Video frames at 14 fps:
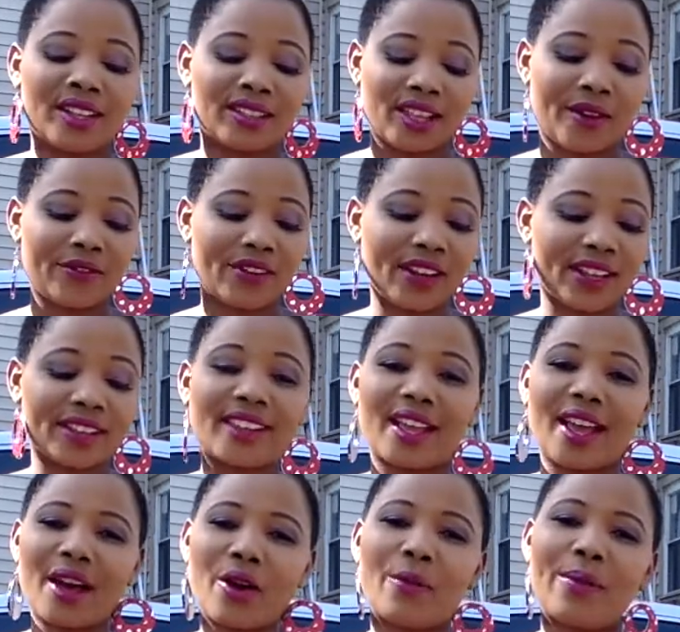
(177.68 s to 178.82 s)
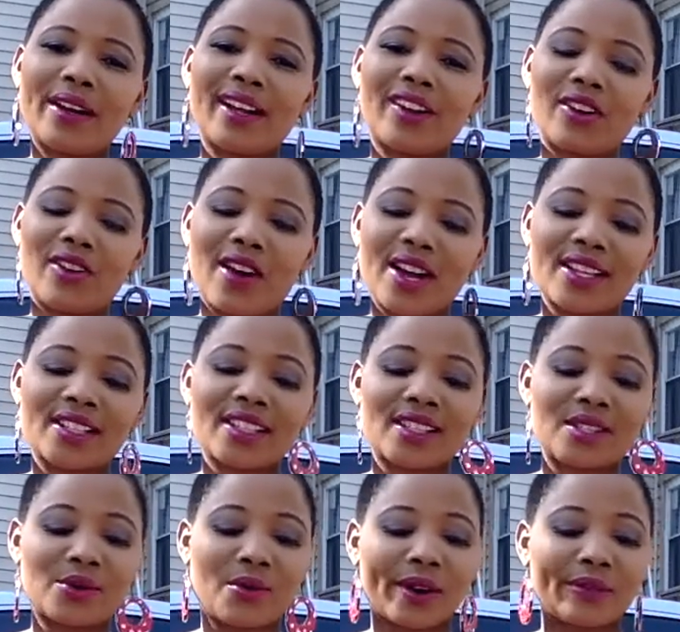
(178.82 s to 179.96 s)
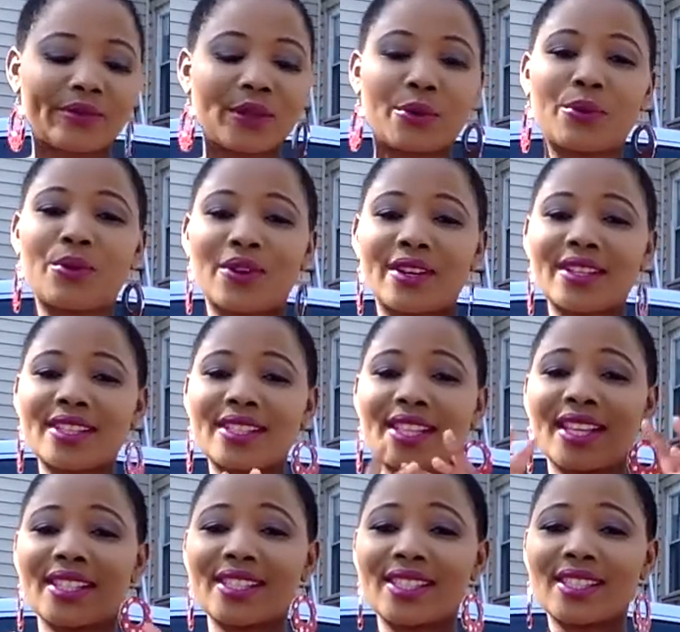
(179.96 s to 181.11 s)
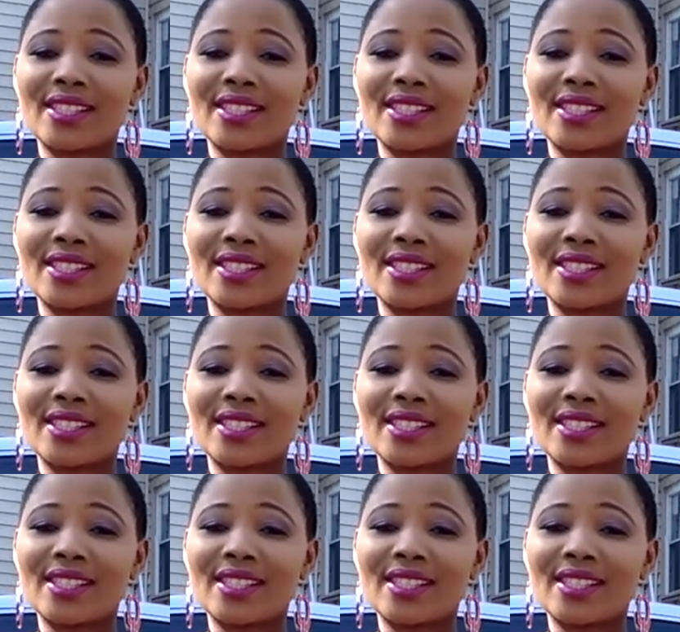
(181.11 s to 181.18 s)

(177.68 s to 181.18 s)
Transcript: I feel like the open crash is one of the worstest